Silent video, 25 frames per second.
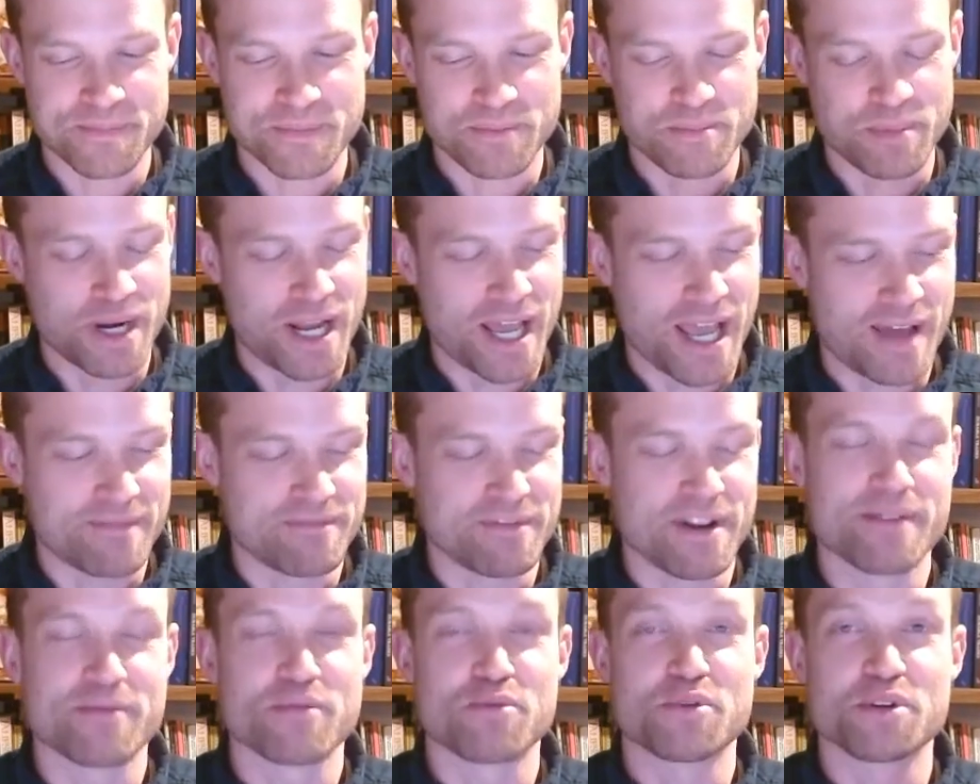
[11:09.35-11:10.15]
but I
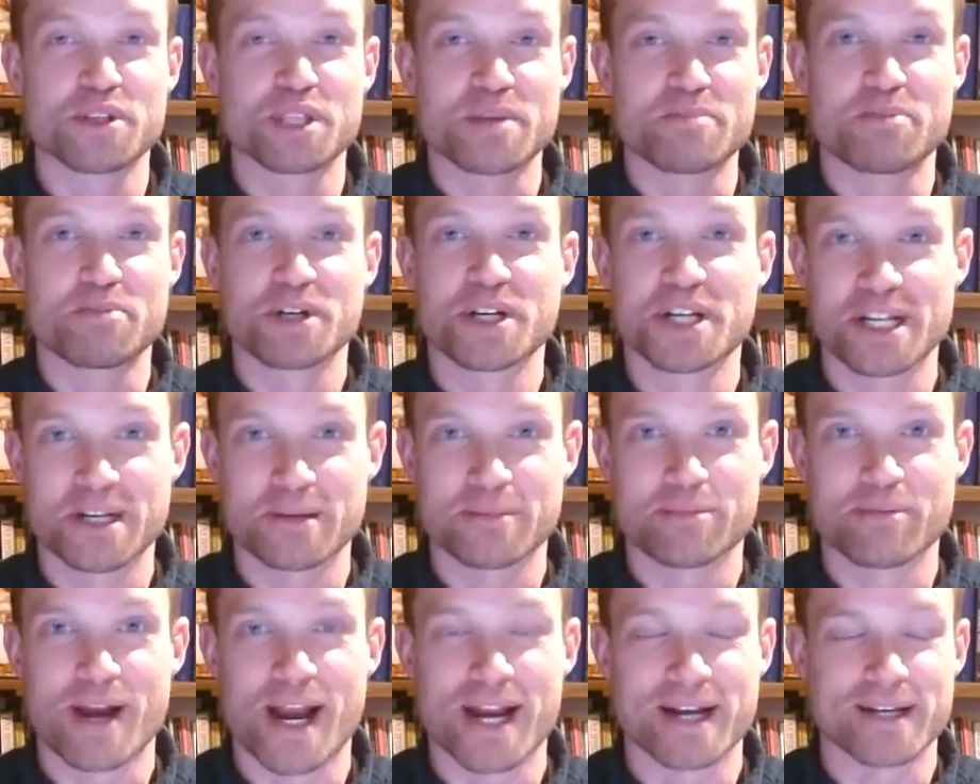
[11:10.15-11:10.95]
have never really put it
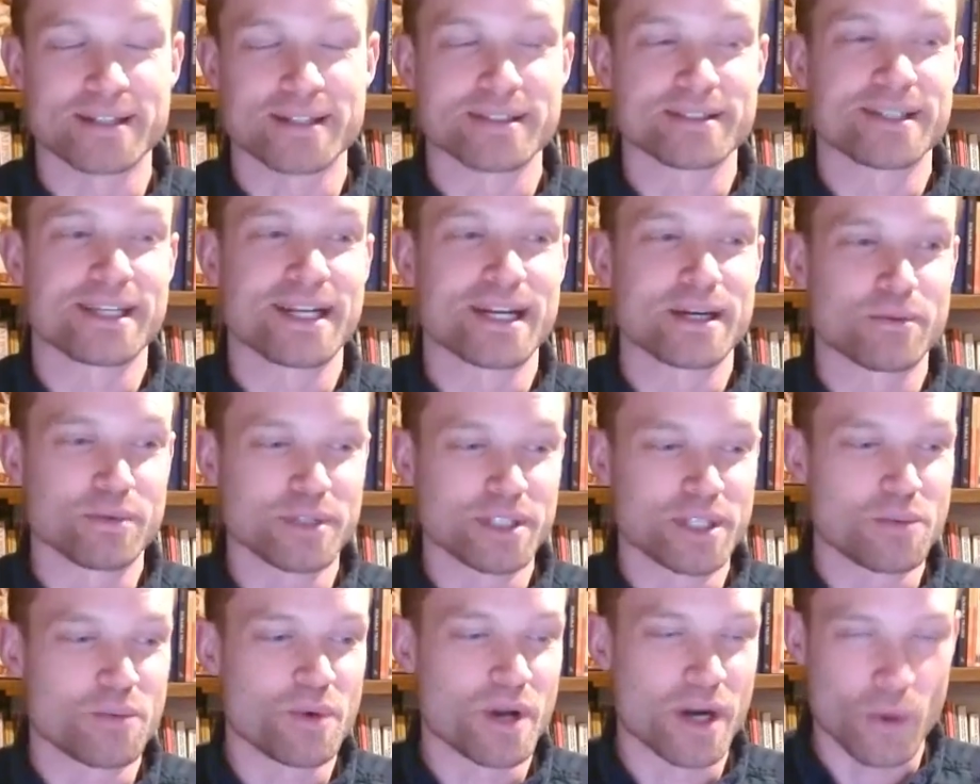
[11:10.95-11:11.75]
into practice, and I
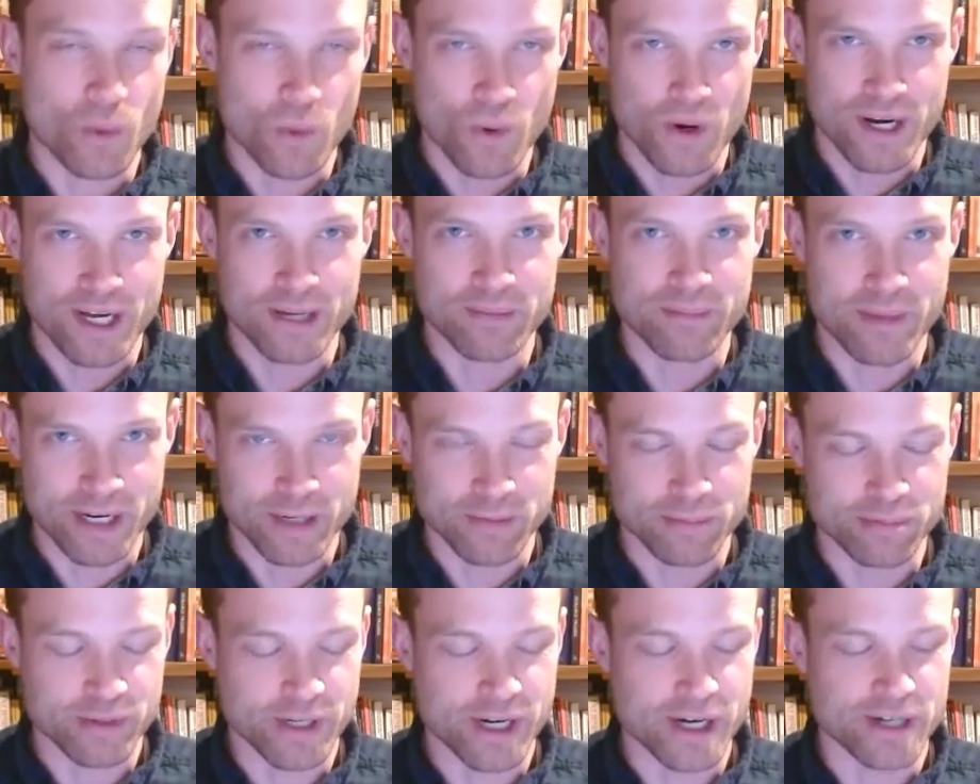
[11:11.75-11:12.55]
really want to work on
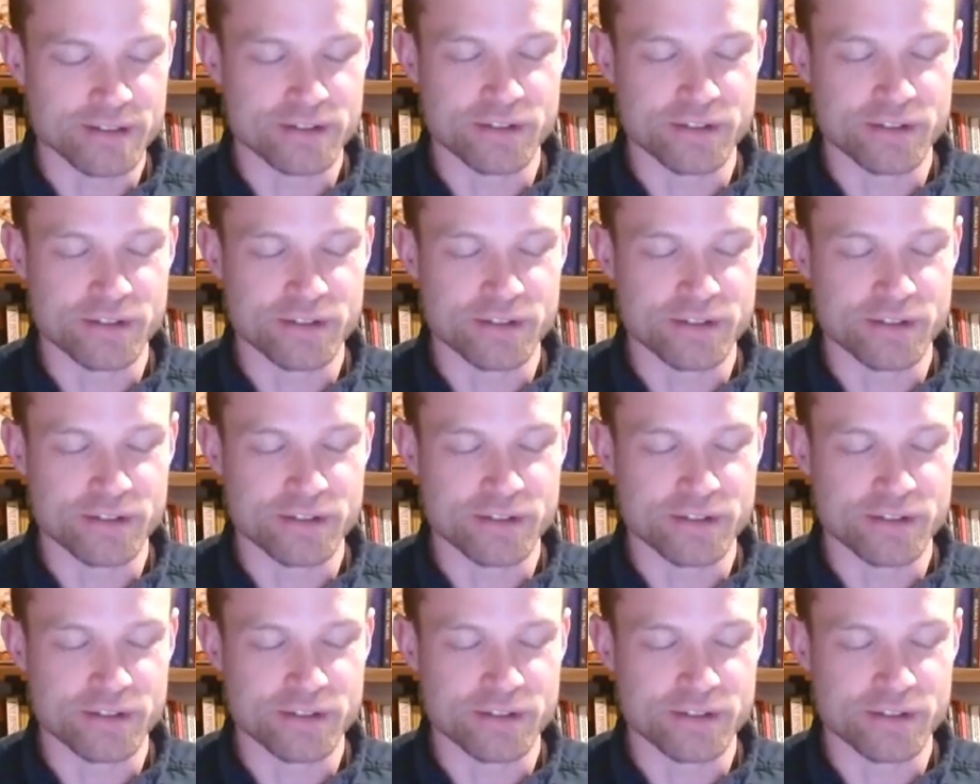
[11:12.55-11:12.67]
mental prayer.